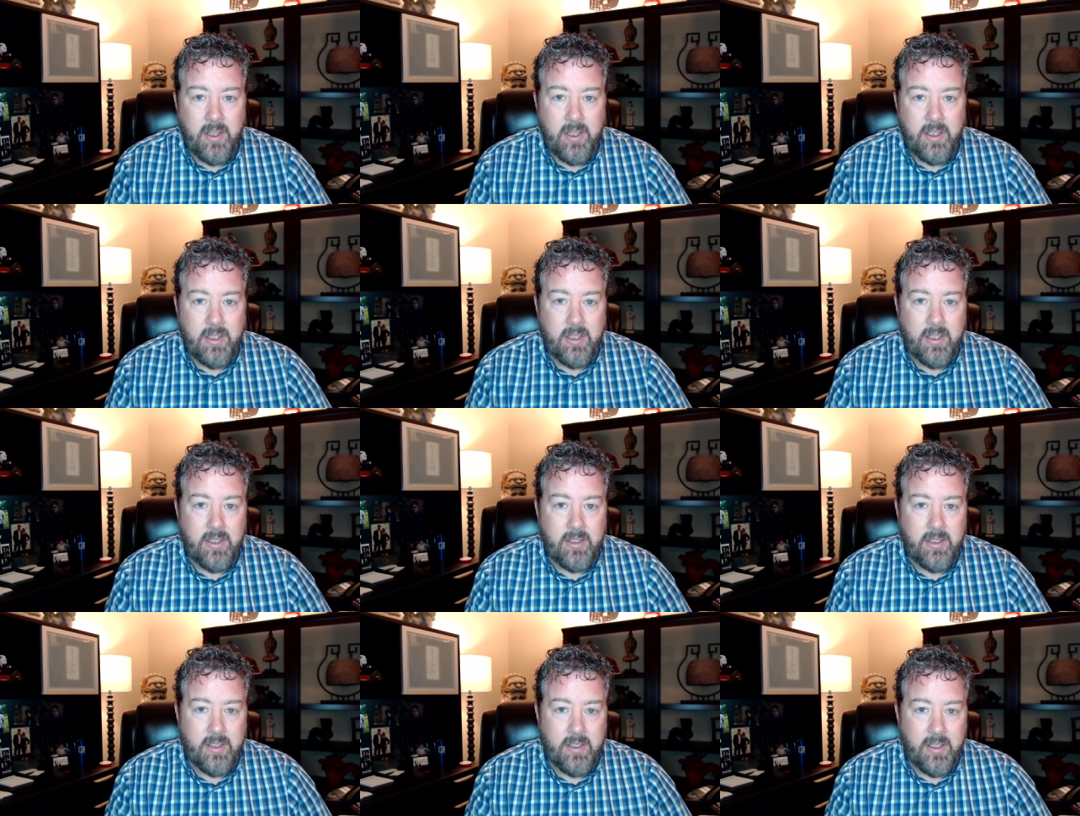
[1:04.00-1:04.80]

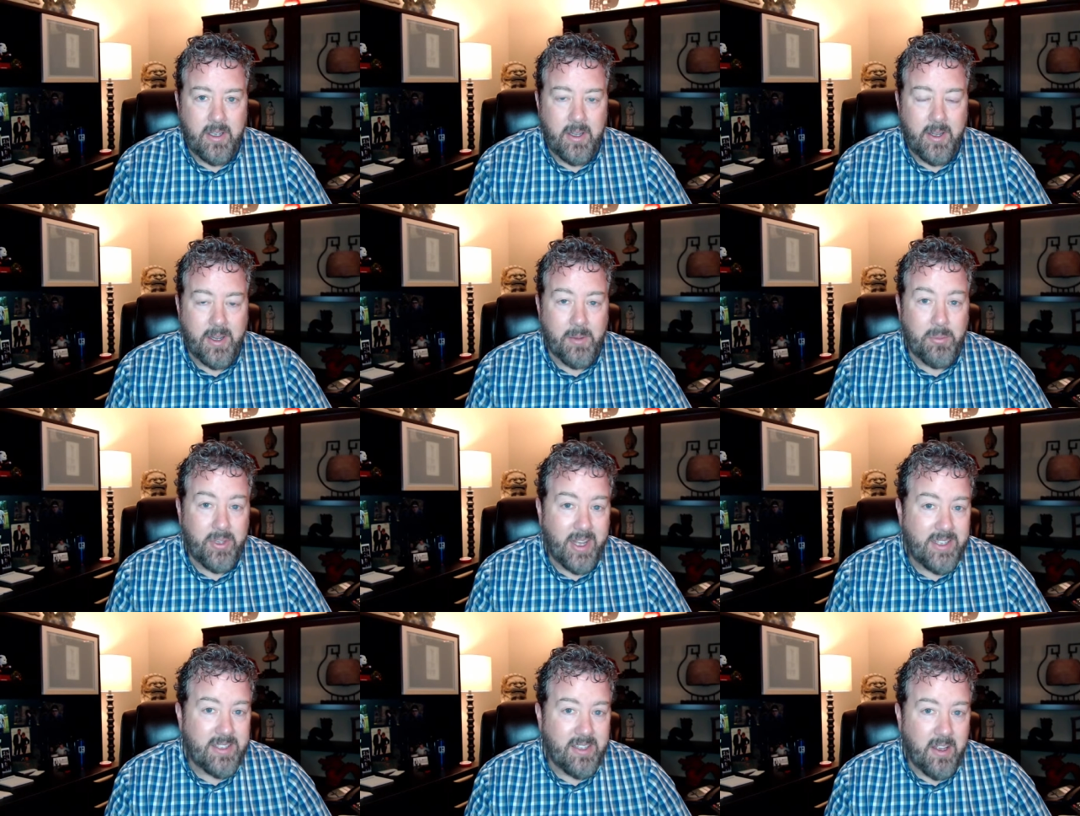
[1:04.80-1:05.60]
the, the The, uh,
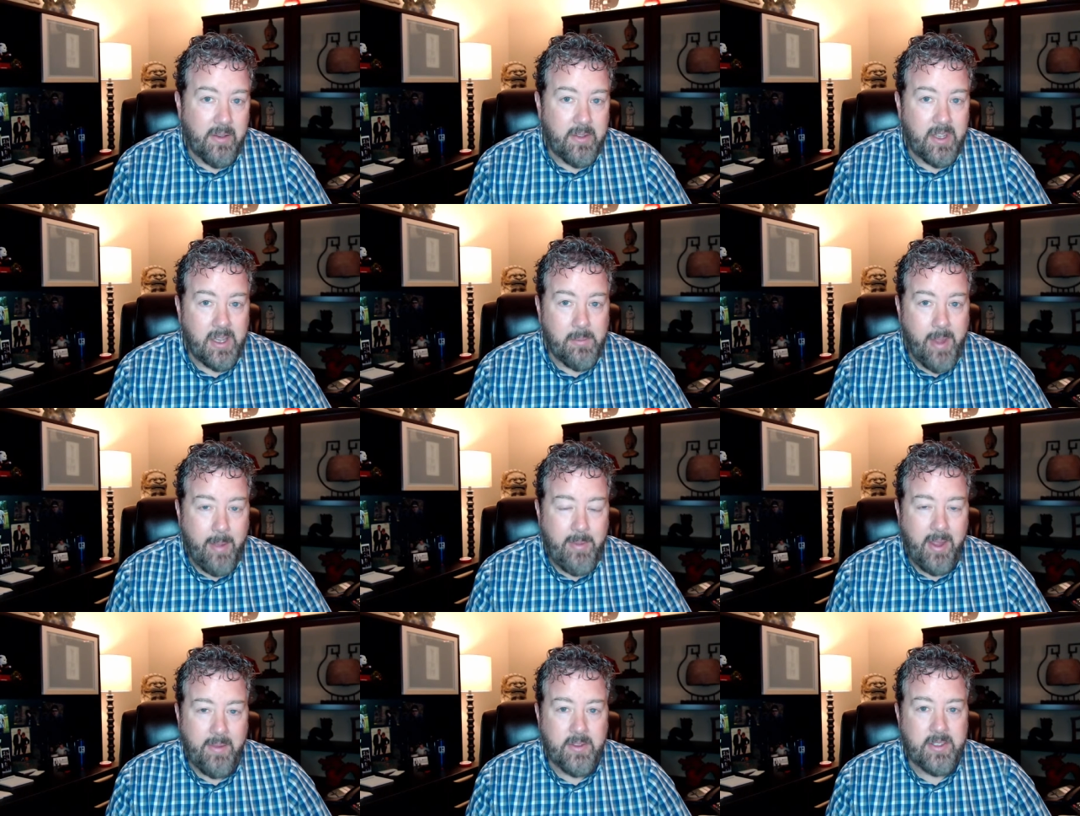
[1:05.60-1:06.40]
complexity of it, and
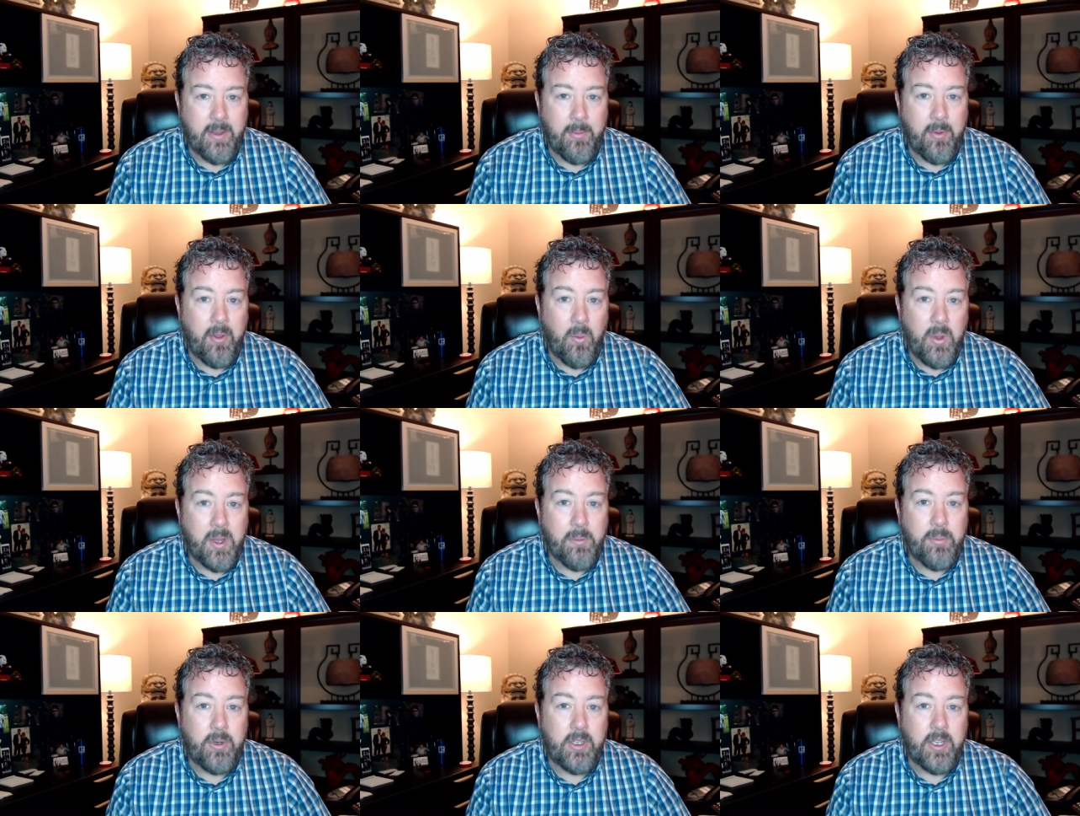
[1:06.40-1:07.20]
maybe even something that we
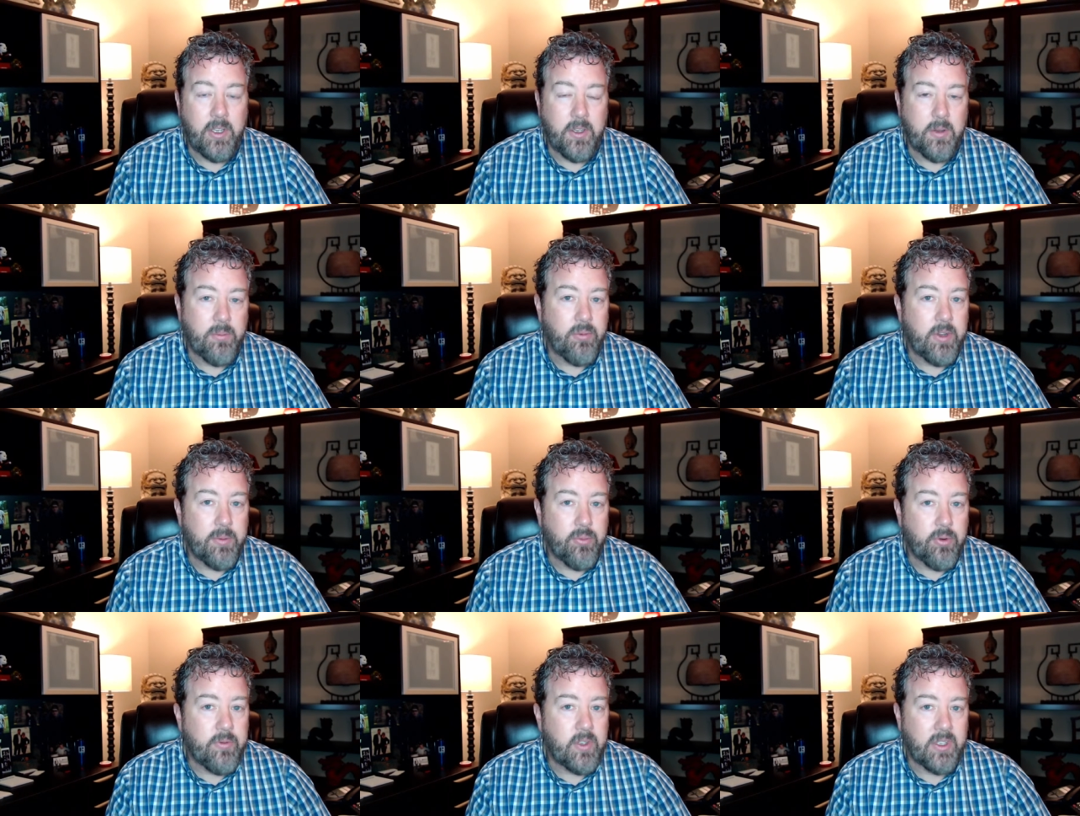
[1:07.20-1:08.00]
can put in your
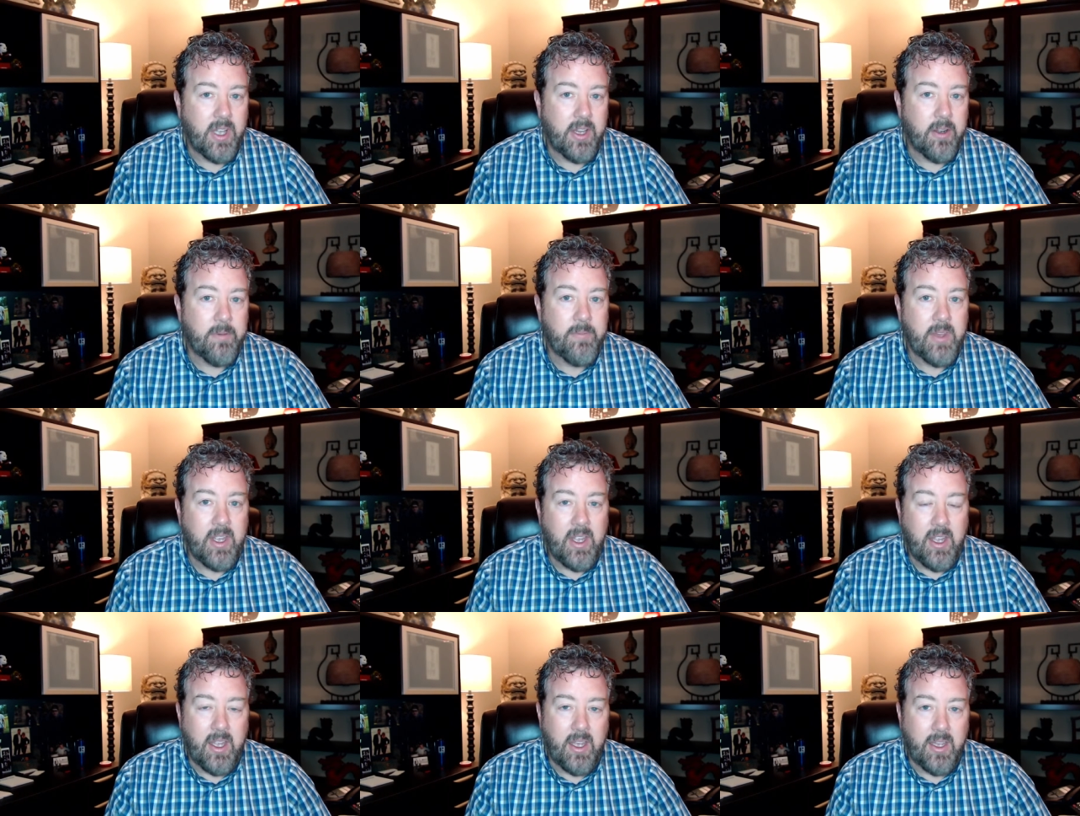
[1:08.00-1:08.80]
pre-approval letter
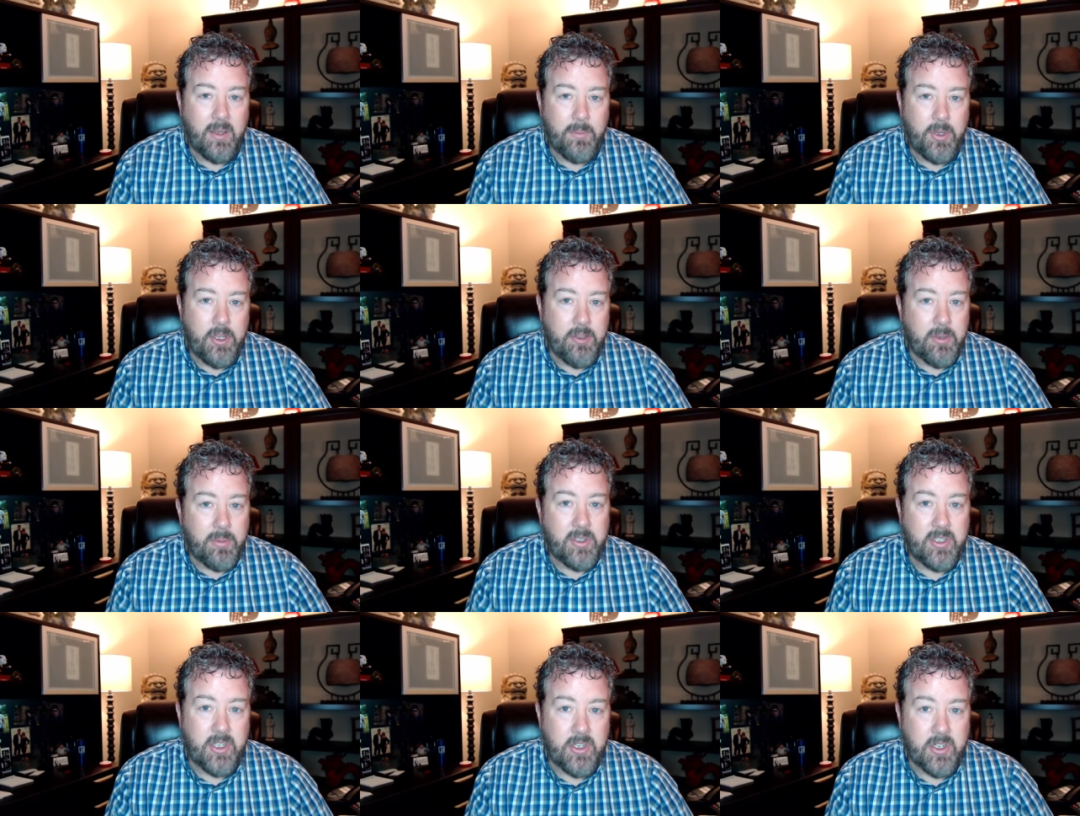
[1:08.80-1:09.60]
and put you in a
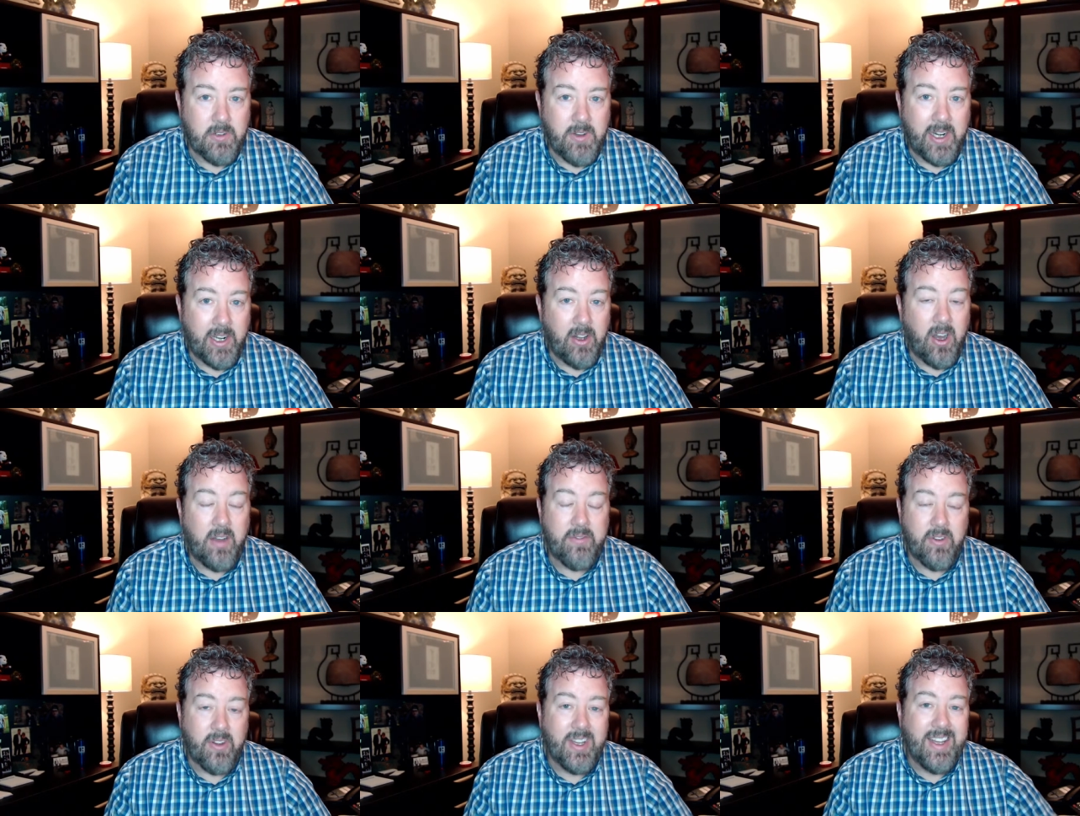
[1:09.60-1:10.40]
position to write an
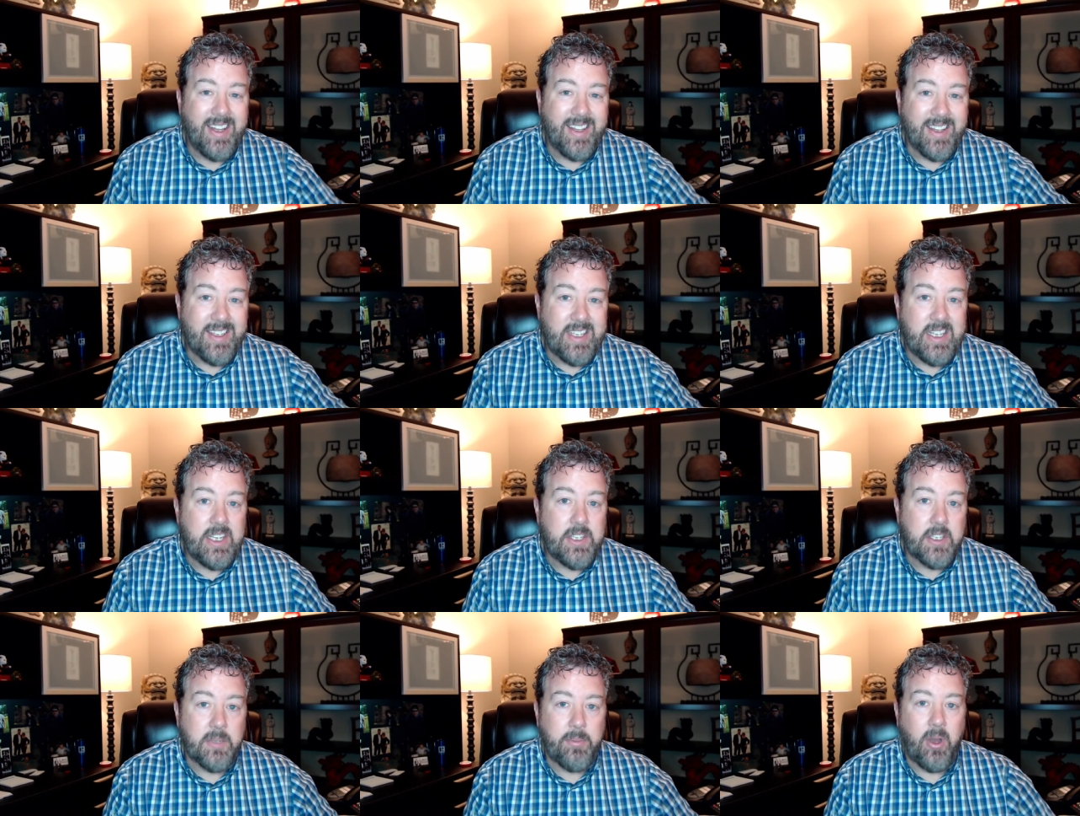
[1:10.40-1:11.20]
offer
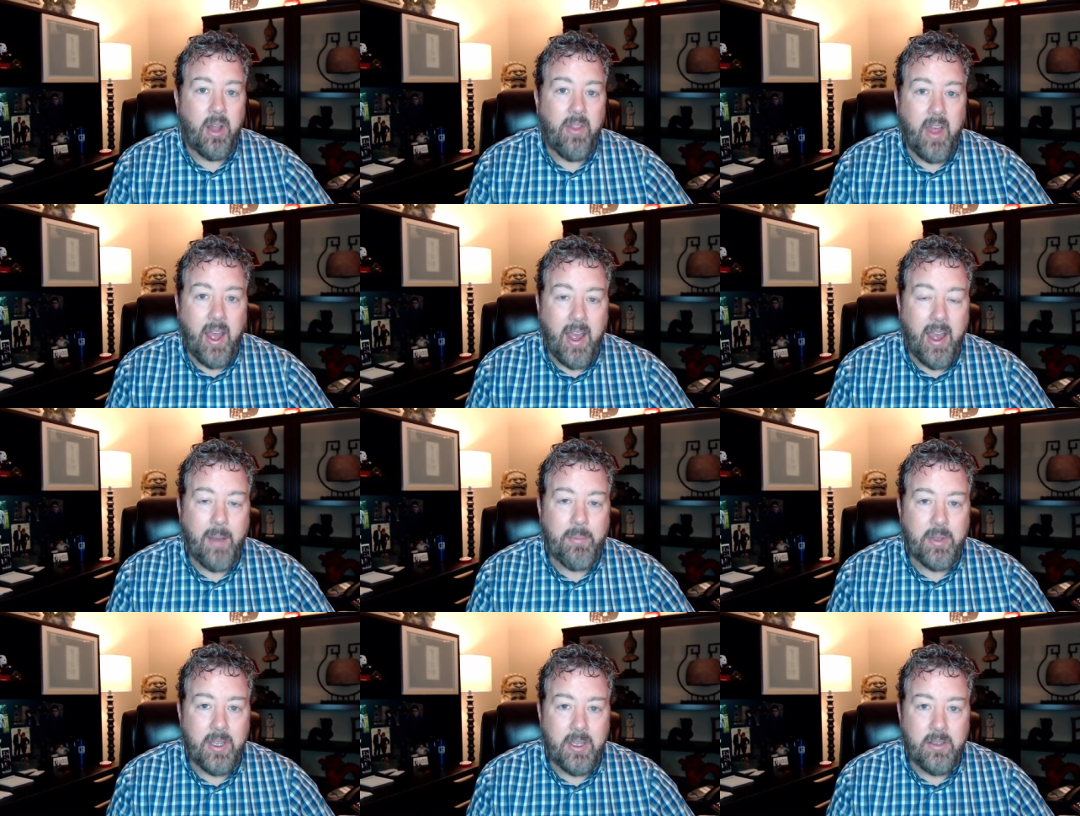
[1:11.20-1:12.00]
contingent upon that
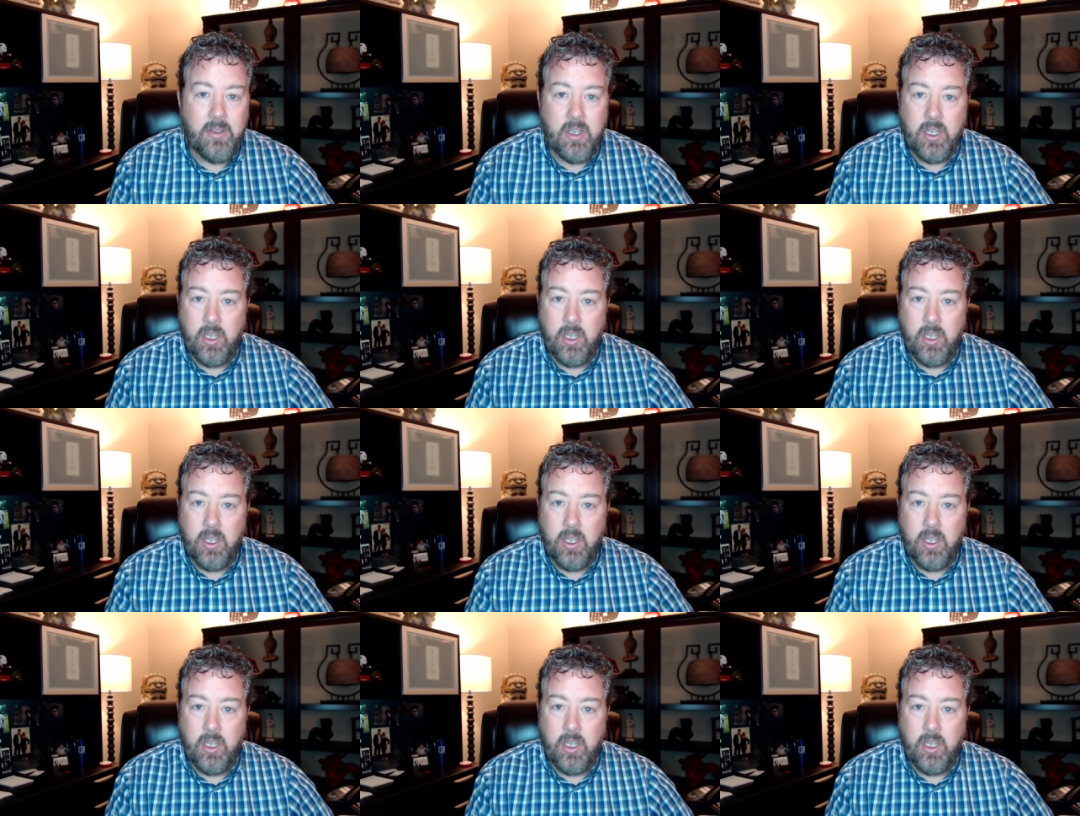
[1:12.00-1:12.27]
happening,